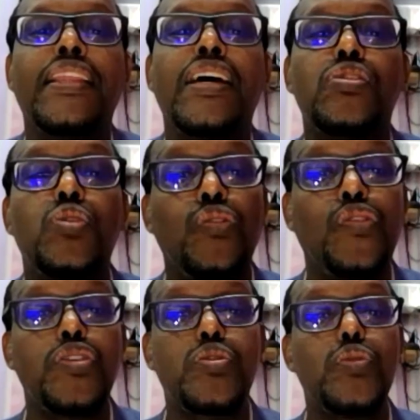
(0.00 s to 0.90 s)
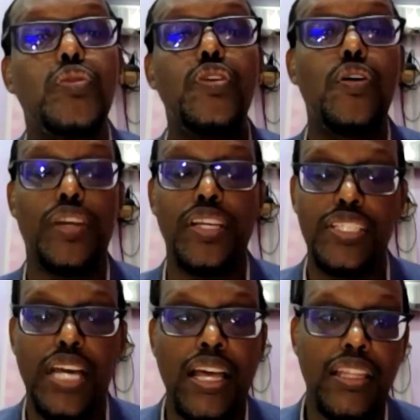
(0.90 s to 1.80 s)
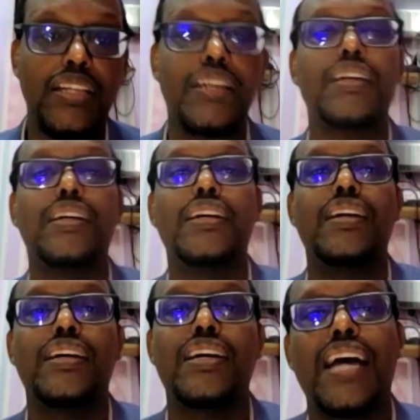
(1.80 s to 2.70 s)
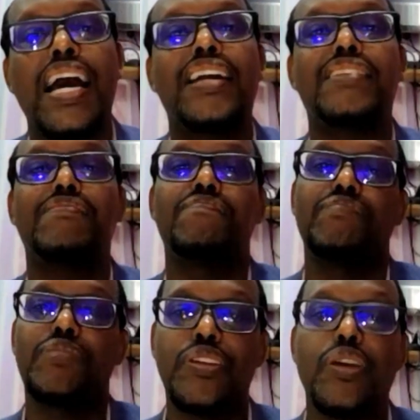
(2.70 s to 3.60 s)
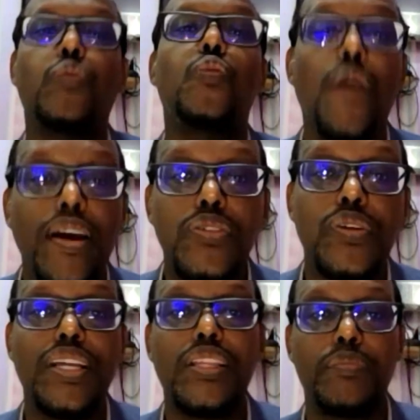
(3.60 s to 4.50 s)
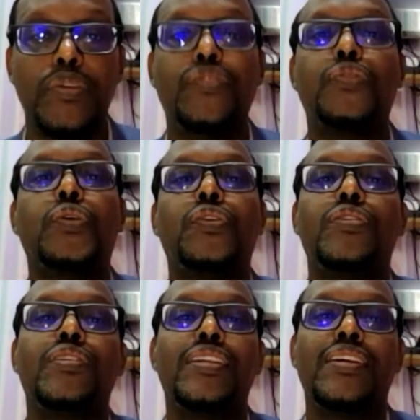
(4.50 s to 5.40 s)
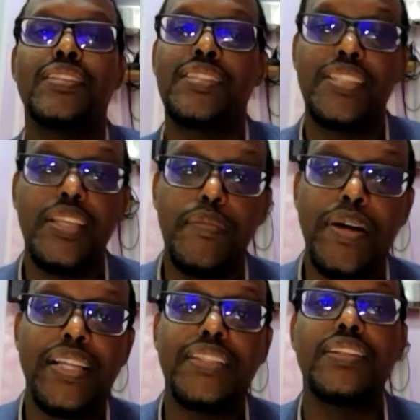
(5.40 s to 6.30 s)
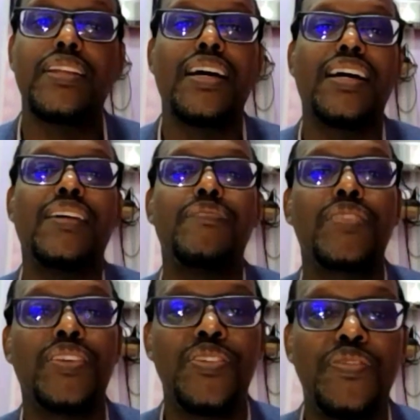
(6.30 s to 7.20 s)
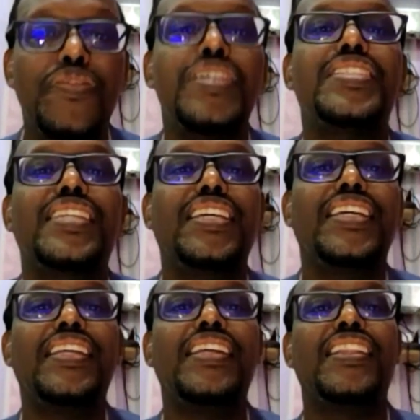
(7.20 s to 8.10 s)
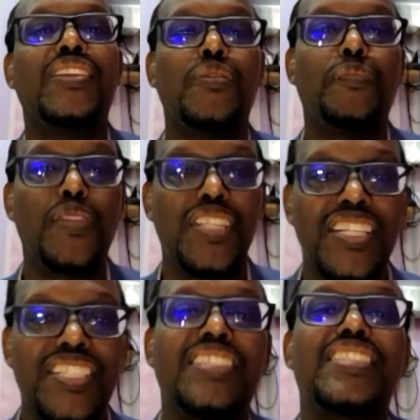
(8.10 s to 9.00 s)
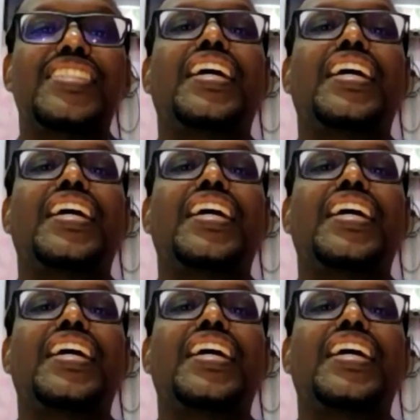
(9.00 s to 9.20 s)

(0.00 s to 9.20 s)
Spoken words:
there are two folks who know each other, had worked together before, same at university, they were both teachers